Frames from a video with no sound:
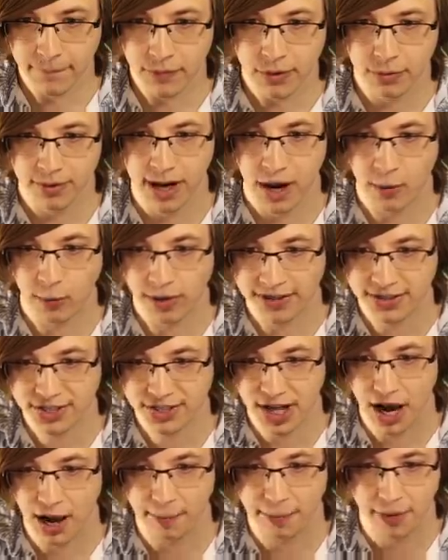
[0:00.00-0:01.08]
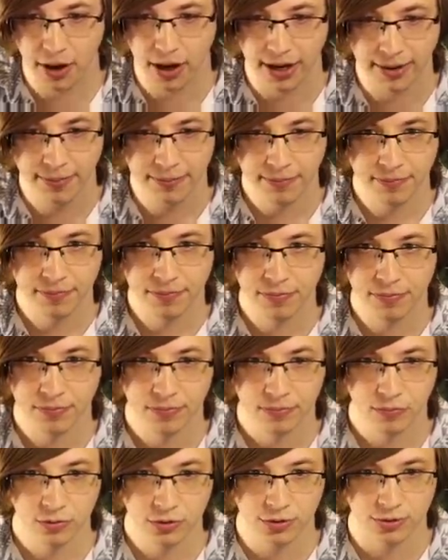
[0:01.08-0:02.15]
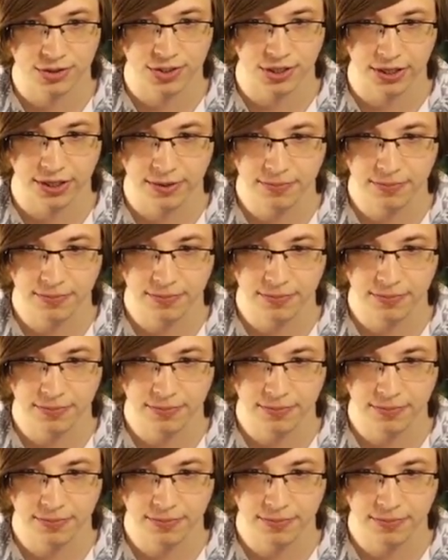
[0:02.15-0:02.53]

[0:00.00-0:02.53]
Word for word: got one stomp on, which is good.